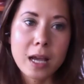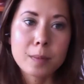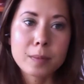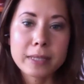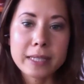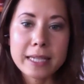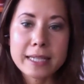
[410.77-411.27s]

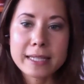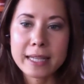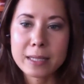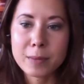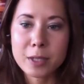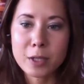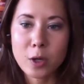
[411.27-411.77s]
please
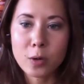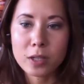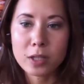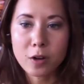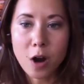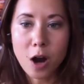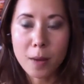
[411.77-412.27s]
let me know in
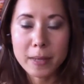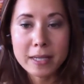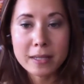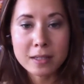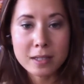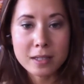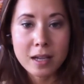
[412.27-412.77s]
the
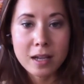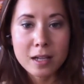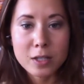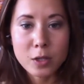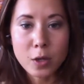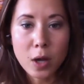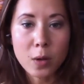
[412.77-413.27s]
comments.
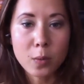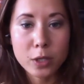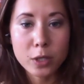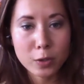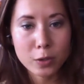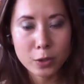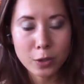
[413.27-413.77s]
So I want
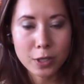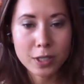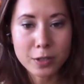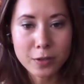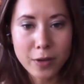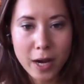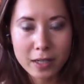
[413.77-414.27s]
you to
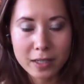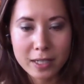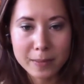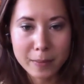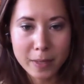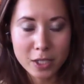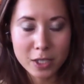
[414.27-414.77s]
interact
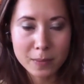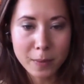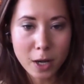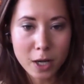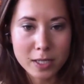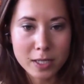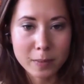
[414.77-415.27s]
as much as
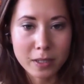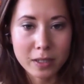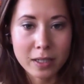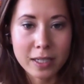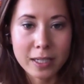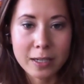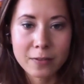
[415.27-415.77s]
possible.
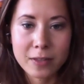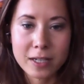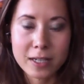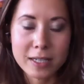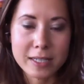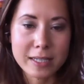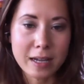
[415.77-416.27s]
If
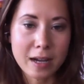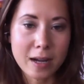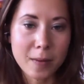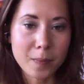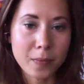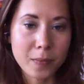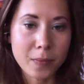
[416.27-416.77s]
there's
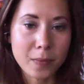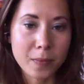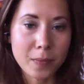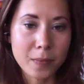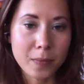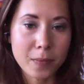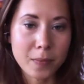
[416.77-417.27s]
a
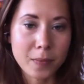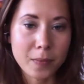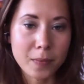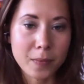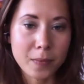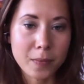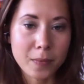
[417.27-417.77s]
question, I'll
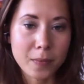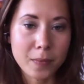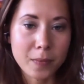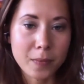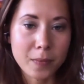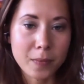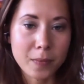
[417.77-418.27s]
try to
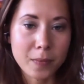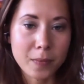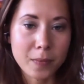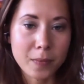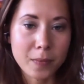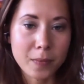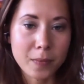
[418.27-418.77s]
reply to
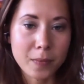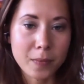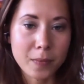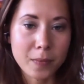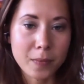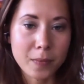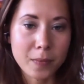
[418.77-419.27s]
it in
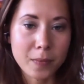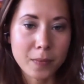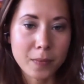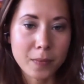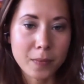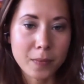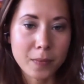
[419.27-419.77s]
between the
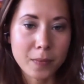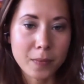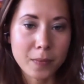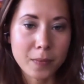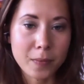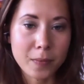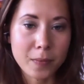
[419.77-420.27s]

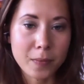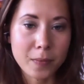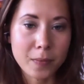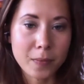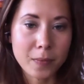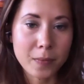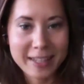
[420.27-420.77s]

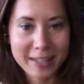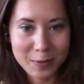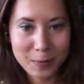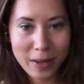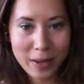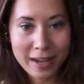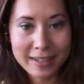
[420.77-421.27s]
give
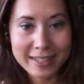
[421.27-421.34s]
bags